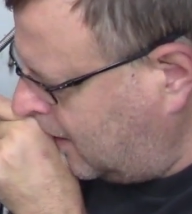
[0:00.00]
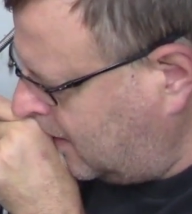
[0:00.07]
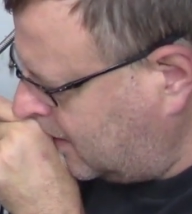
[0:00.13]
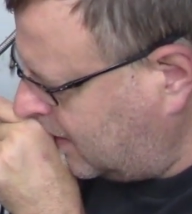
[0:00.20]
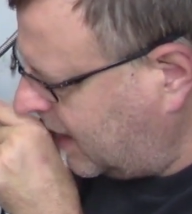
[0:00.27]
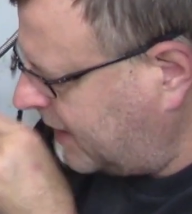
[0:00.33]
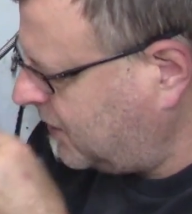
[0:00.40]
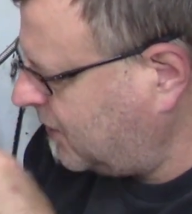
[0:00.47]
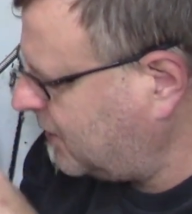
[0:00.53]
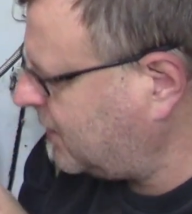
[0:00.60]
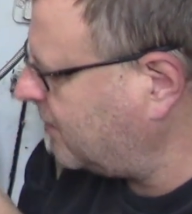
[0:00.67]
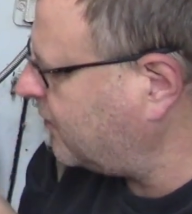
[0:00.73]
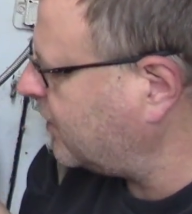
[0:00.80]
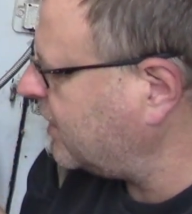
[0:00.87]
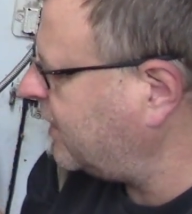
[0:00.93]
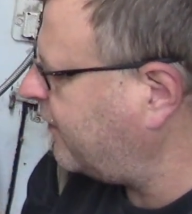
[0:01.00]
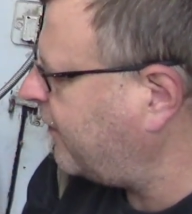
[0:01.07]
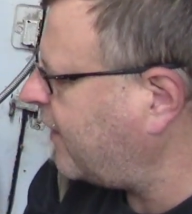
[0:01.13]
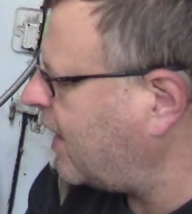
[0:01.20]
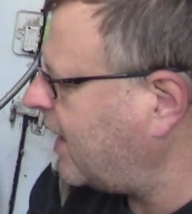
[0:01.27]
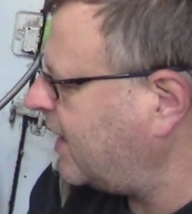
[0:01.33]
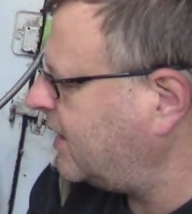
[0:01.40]
I took some really
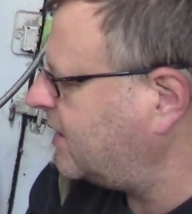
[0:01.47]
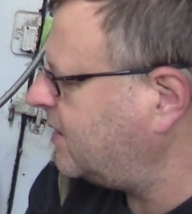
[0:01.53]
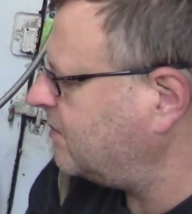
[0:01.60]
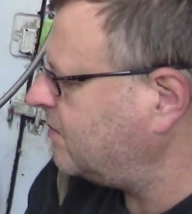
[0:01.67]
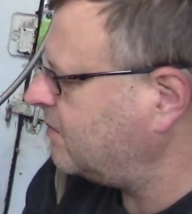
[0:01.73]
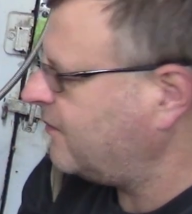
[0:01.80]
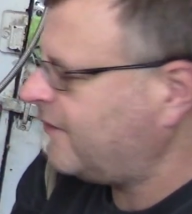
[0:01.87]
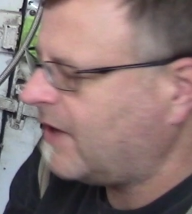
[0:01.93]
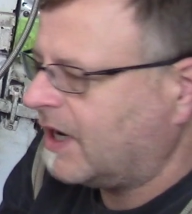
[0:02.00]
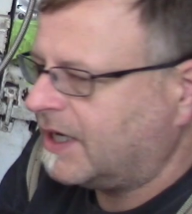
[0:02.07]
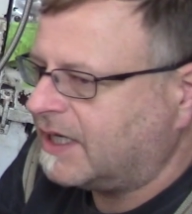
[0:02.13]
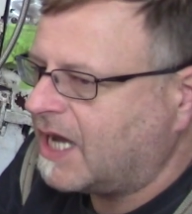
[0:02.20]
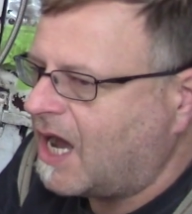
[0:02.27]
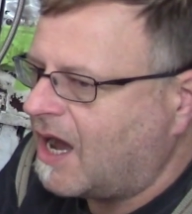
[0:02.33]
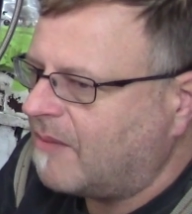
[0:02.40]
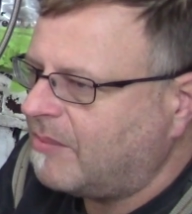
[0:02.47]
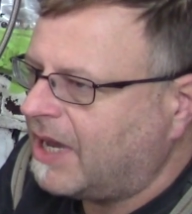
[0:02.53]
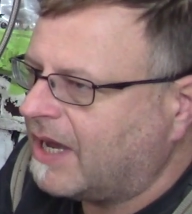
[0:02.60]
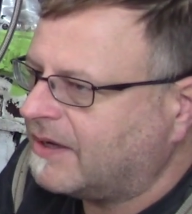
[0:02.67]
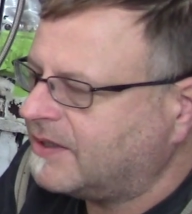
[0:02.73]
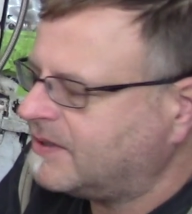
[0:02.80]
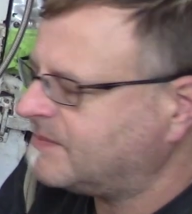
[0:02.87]
fine
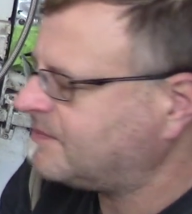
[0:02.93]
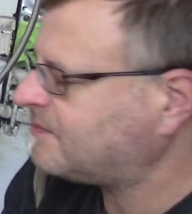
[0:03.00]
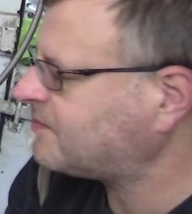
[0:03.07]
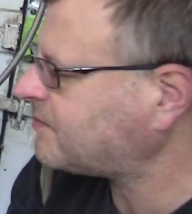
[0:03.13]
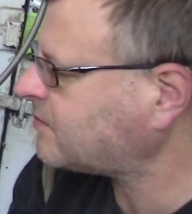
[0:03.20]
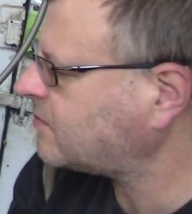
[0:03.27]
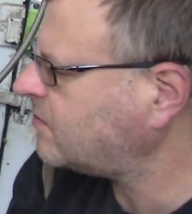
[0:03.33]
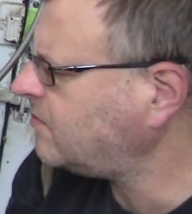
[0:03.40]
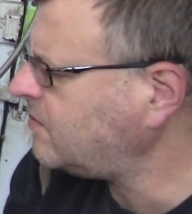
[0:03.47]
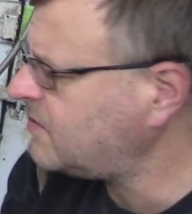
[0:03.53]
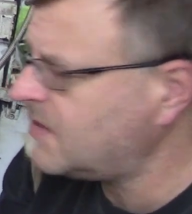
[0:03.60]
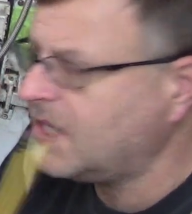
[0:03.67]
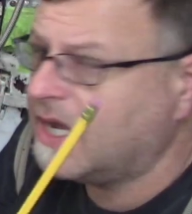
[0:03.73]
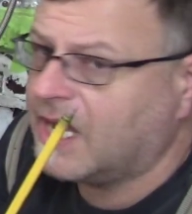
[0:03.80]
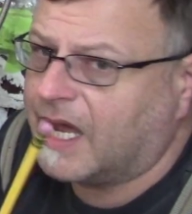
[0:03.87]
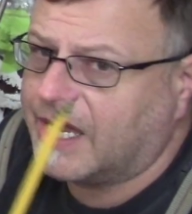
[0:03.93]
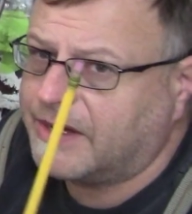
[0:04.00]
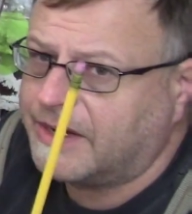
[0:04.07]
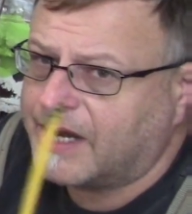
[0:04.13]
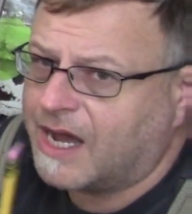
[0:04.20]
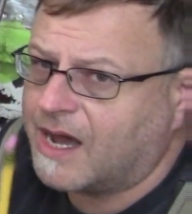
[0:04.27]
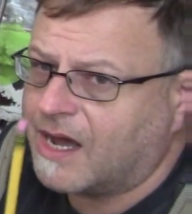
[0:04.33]
compound,
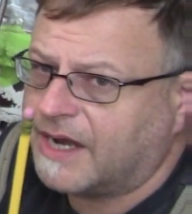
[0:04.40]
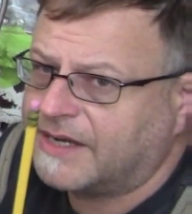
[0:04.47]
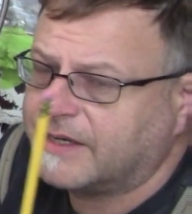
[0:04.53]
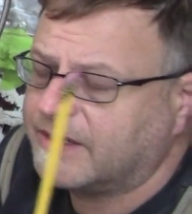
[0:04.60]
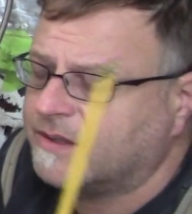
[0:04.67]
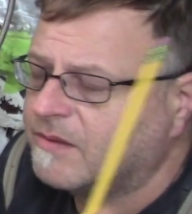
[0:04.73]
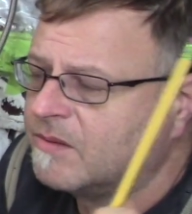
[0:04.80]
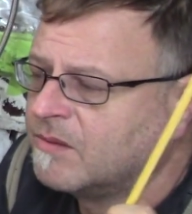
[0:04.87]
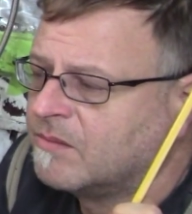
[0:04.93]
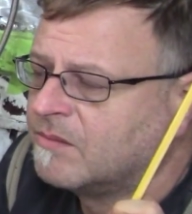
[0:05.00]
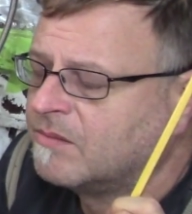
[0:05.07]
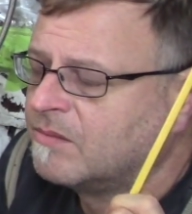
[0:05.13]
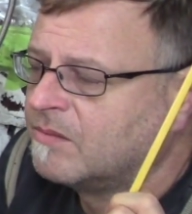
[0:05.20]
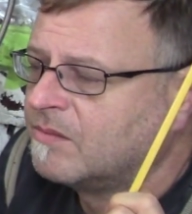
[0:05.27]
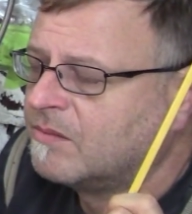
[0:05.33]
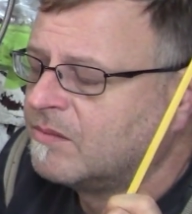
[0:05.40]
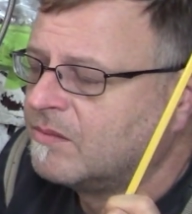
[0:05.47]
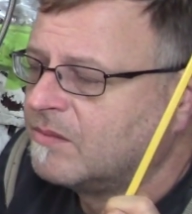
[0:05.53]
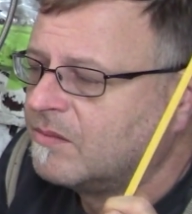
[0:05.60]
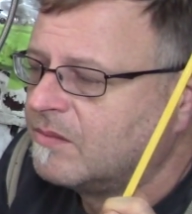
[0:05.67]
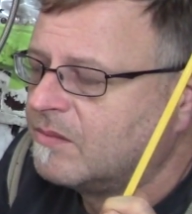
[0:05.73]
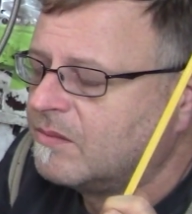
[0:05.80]

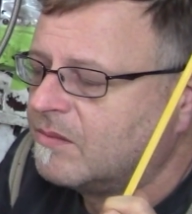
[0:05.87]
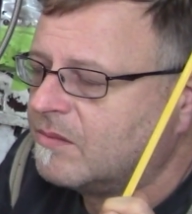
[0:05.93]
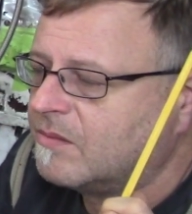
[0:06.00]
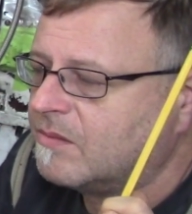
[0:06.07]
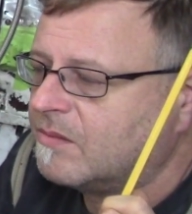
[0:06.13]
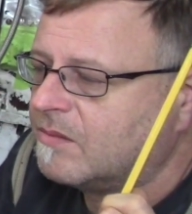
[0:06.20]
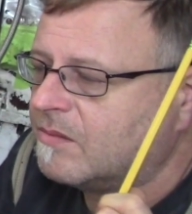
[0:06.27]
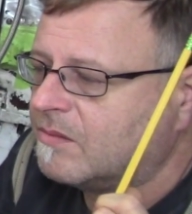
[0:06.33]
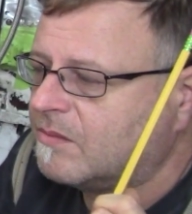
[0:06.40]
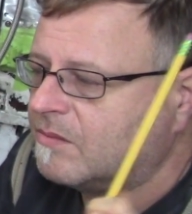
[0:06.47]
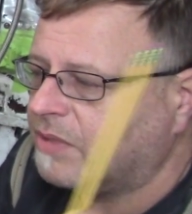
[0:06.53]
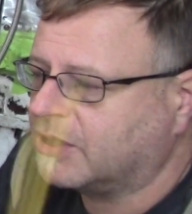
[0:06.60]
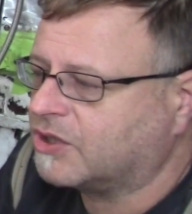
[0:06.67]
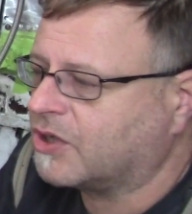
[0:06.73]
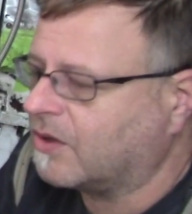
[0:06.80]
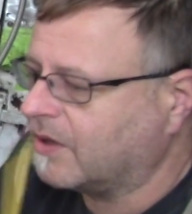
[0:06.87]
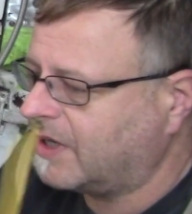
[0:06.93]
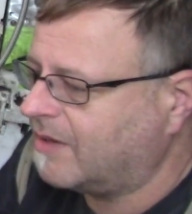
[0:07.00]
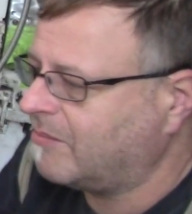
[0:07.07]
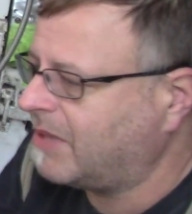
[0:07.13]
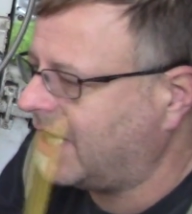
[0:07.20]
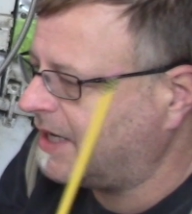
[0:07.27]

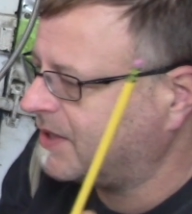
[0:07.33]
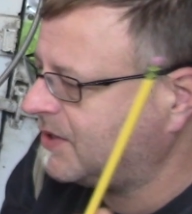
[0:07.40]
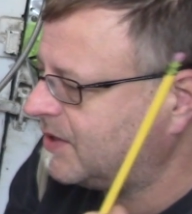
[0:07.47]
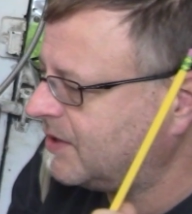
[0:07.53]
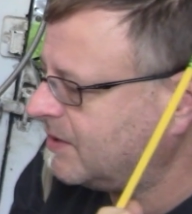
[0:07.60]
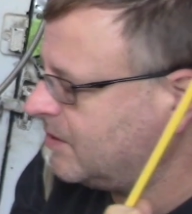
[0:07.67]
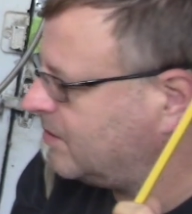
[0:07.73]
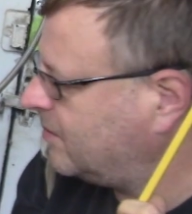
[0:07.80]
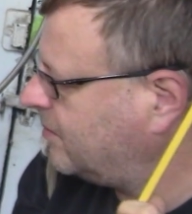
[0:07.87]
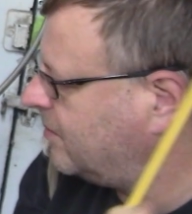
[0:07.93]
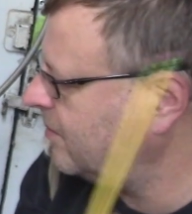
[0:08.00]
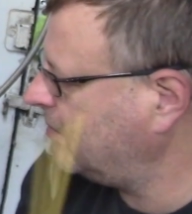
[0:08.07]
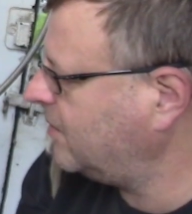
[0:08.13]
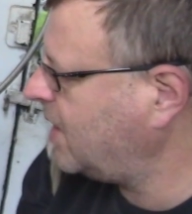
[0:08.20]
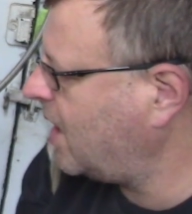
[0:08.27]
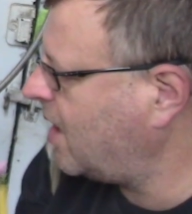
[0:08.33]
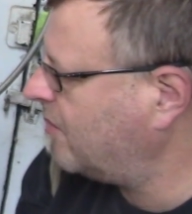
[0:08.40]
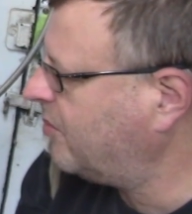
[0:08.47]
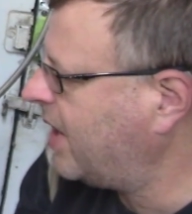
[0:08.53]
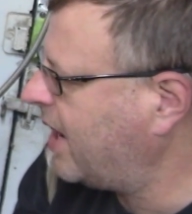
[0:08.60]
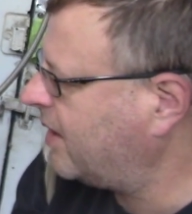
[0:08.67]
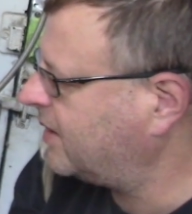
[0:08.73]
non-petroleum based
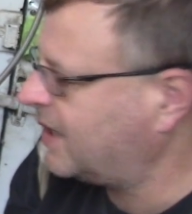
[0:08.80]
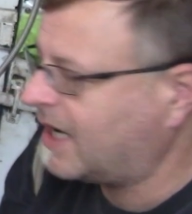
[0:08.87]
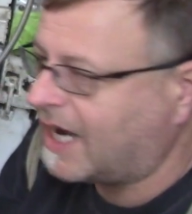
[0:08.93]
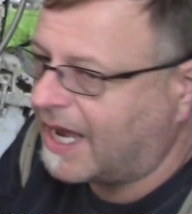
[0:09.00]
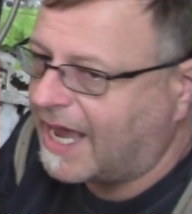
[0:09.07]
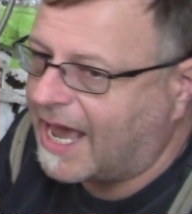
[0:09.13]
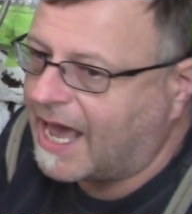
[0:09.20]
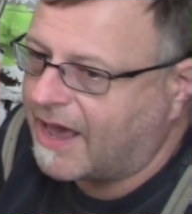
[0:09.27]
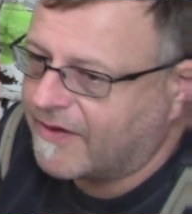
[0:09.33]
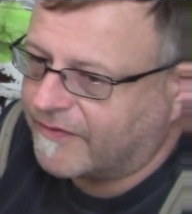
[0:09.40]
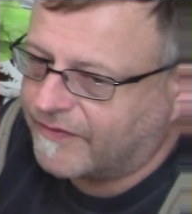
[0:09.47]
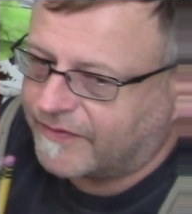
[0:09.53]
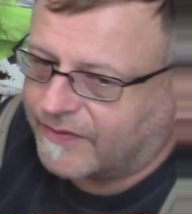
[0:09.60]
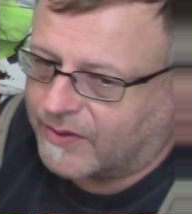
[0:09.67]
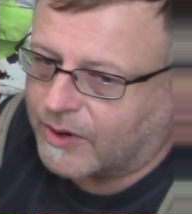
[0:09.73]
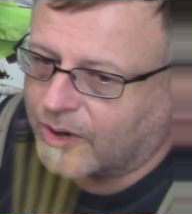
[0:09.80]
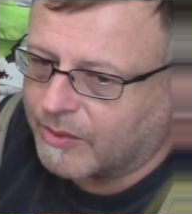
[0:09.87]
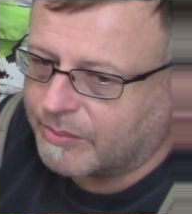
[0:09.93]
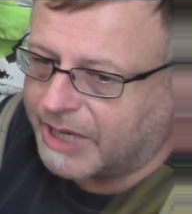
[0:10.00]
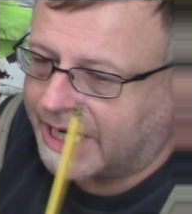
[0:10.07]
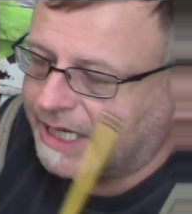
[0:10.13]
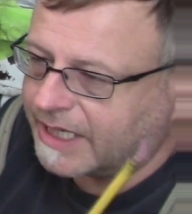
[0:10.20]
compound that I have for
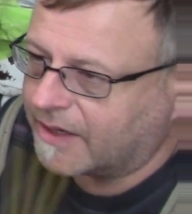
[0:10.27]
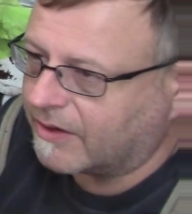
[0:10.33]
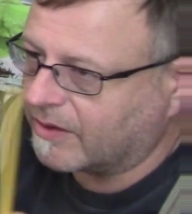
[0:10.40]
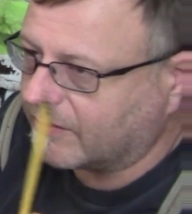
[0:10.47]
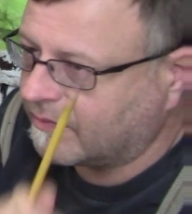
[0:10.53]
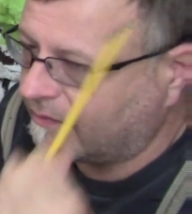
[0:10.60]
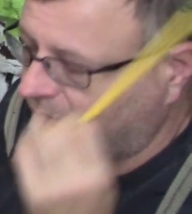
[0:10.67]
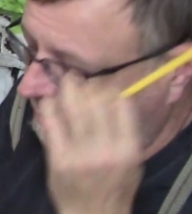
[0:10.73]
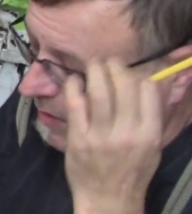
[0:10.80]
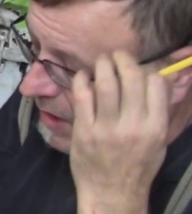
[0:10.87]
painting, or for when